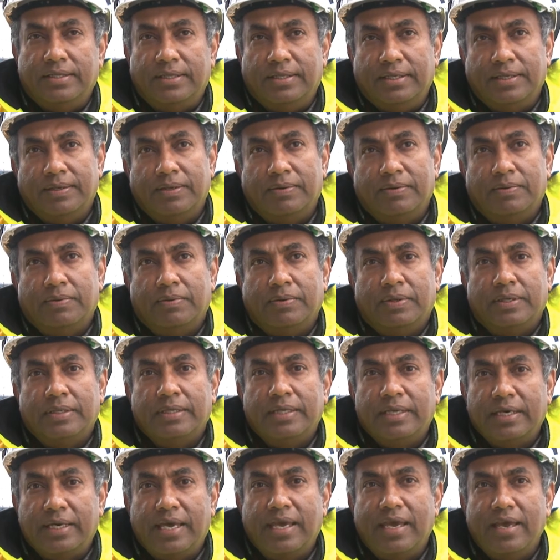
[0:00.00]
the,
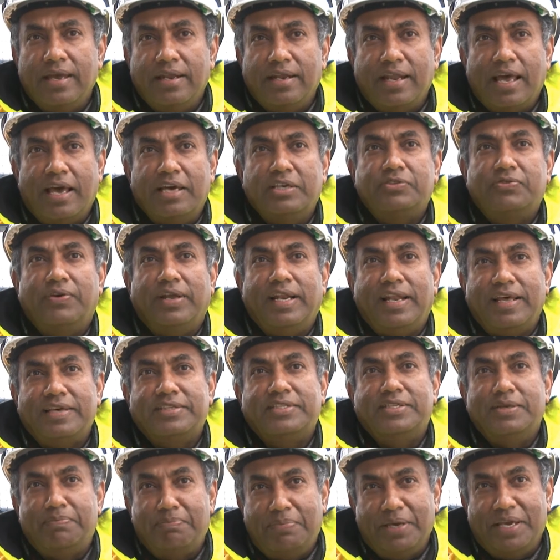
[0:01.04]
the gain as well
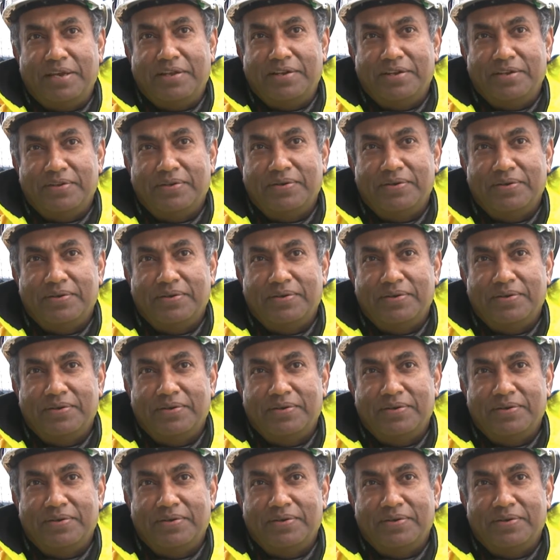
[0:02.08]
as the pain.